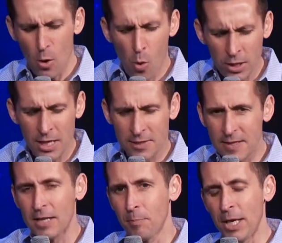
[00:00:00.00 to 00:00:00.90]
What does
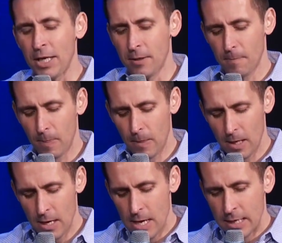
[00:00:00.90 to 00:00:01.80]
that mean?
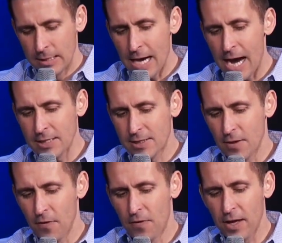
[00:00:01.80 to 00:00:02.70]
Guys,
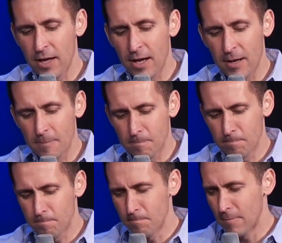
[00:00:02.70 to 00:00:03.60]
the
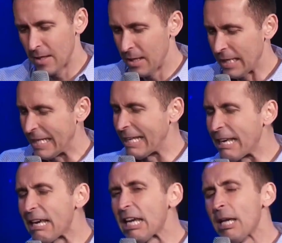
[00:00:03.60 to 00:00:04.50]

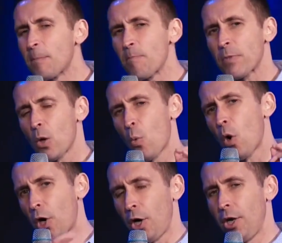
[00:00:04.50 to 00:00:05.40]
key
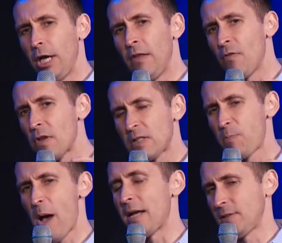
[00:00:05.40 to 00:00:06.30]
word in this
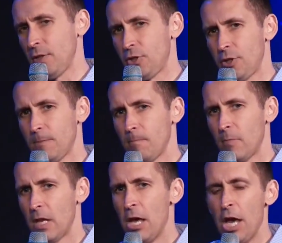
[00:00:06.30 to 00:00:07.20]
passage,
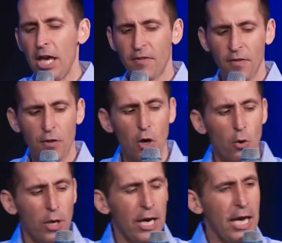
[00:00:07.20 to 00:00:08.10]
even
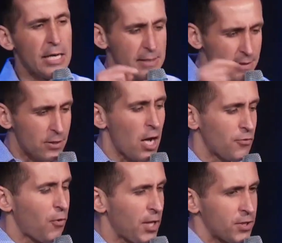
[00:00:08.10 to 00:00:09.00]
though it's
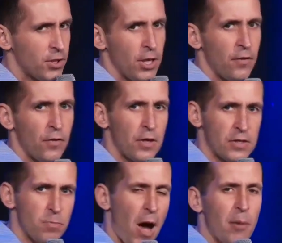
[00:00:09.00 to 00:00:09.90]
not written in
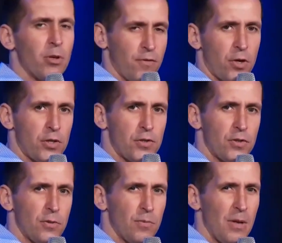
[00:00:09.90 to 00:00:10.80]
this Bible verse,
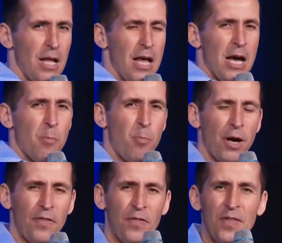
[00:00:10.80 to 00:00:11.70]

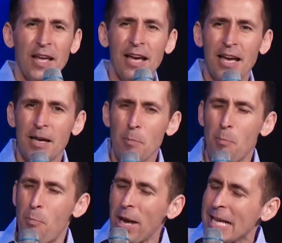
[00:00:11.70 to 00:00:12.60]
but the
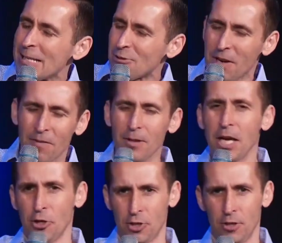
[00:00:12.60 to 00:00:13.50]
biggest
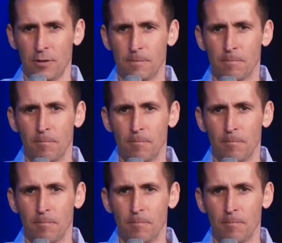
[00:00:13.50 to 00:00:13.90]
revelation